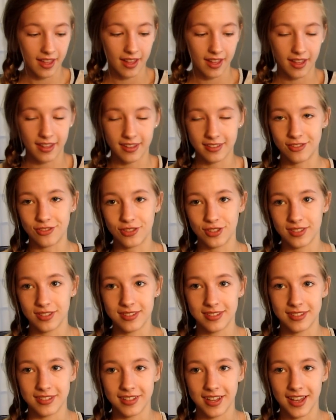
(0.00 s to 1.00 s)
it's
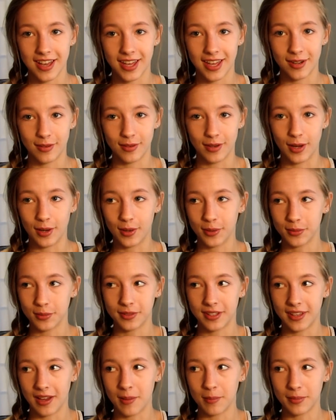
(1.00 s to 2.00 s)
just, I don't know,
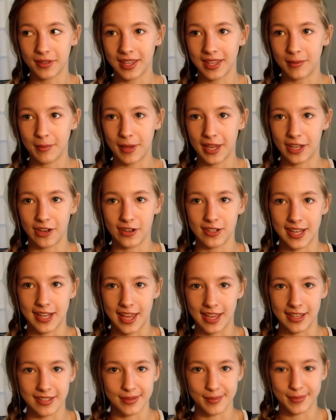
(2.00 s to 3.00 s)
gum can make your
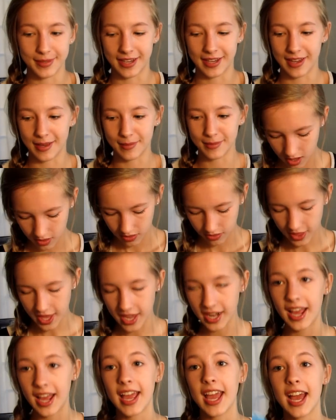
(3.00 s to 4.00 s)
day sometimes.
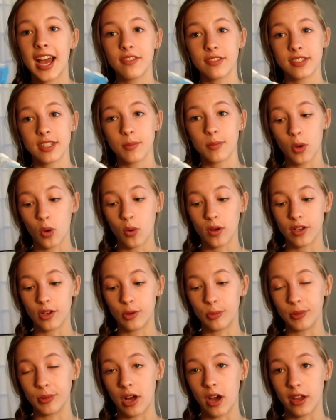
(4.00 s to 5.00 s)
Then I have some
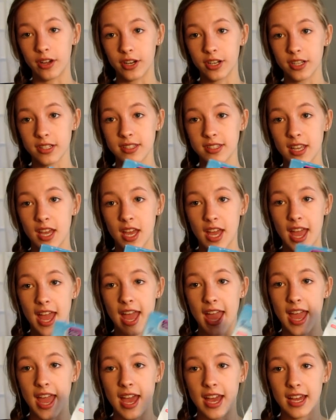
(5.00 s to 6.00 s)
oil blotters,
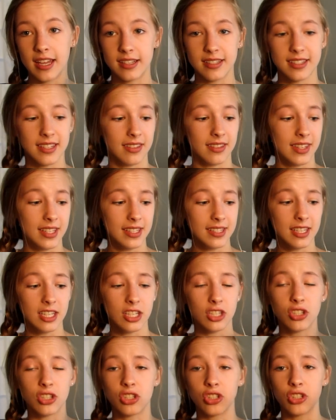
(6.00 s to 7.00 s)
and this
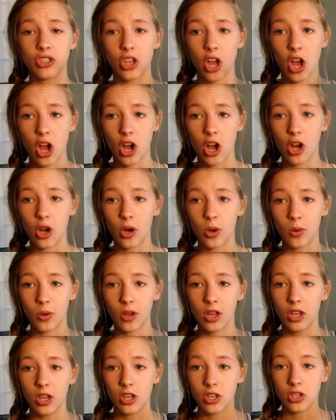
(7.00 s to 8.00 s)
is
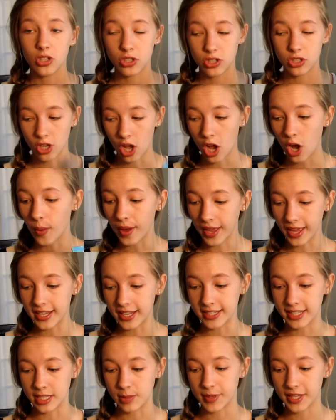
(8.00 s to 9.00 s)
so
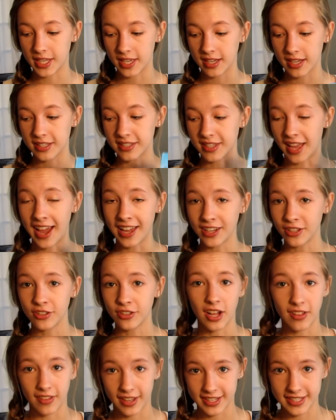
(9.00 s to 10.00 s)
handy because I do
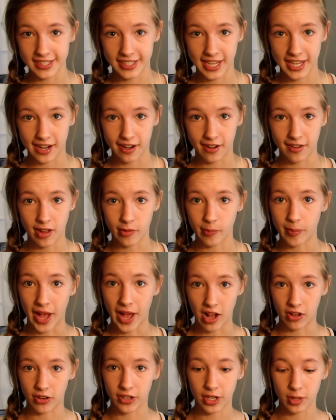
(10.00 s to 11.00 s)
not like to carry around
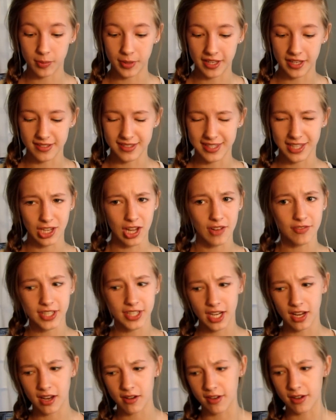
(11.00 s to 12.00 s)
powder, because then you have to
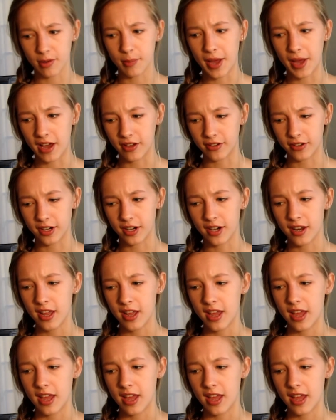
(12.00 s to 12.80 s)
carry around a powder